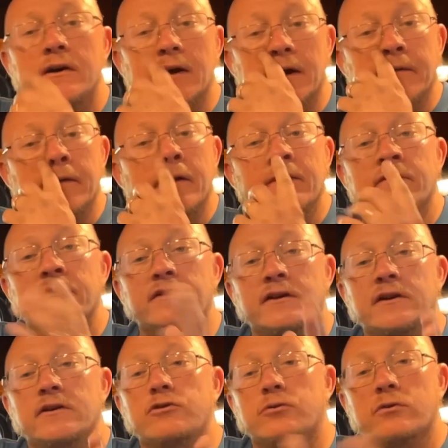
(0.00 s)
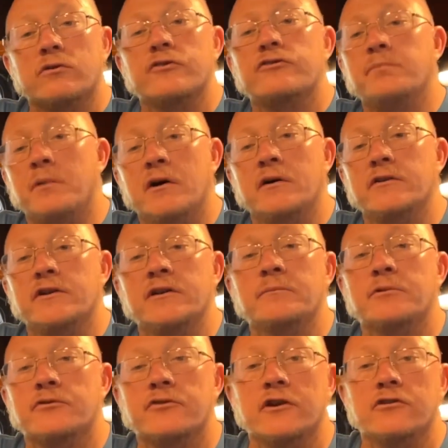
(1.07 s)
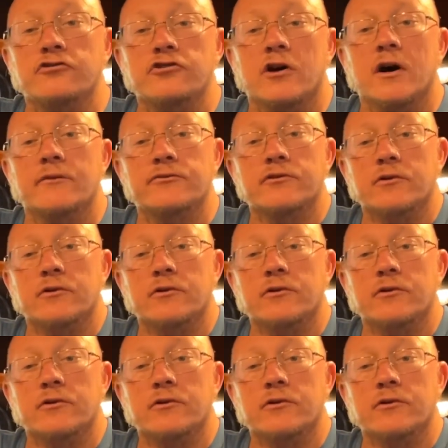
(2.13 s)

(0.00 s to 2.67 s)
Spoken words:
and then the corresponding percentage off.